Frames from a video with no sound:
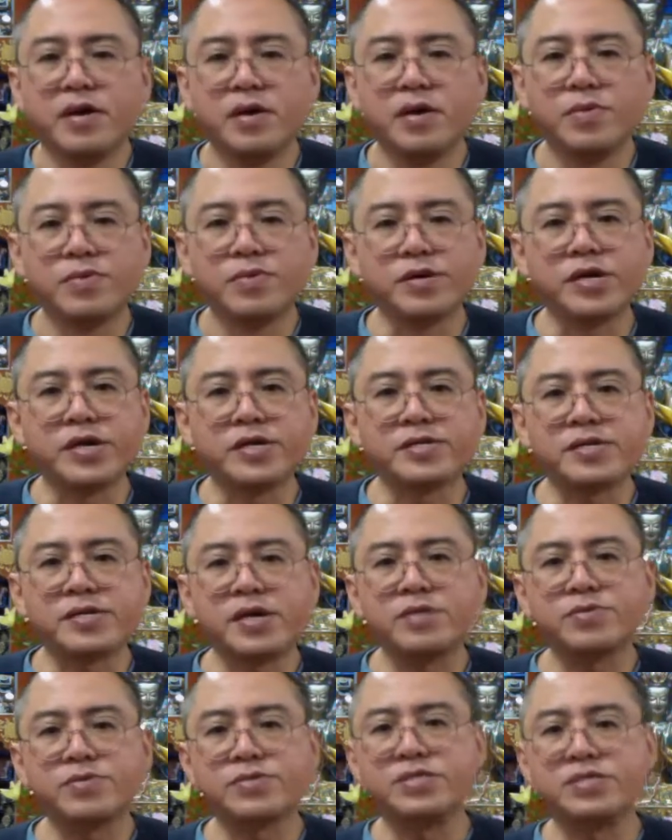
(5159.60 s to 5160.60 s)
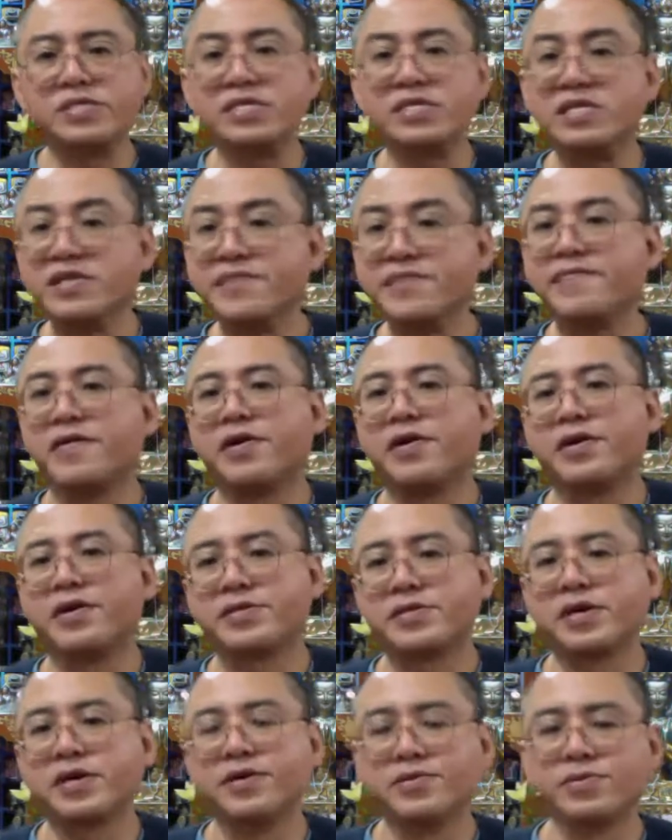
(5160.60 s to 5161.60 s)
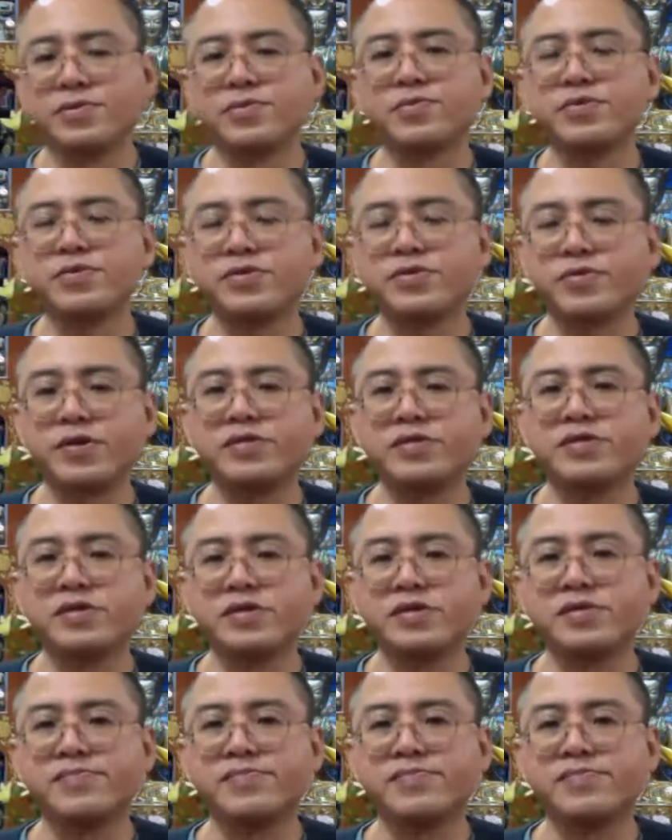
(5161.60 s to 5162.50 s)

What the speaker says: we can start to see for ourselves which one is